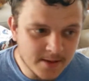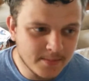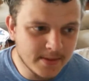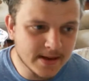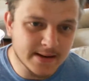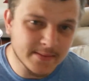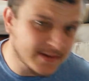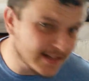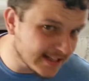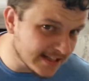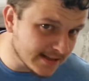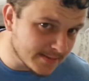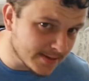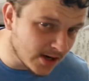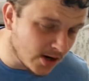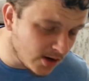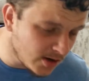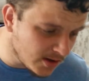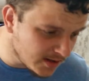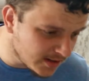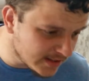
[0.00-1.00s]
But I'm a little bit
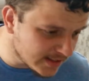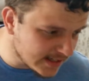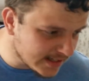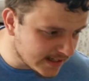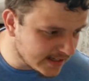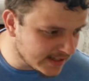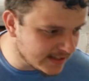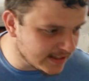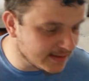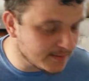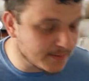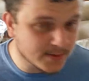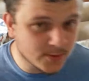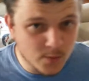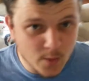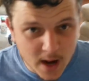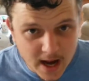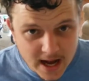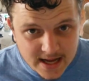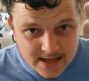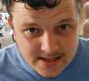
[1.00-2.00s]
older, a little bit
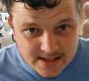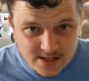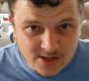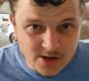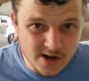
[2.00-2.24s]
wiser,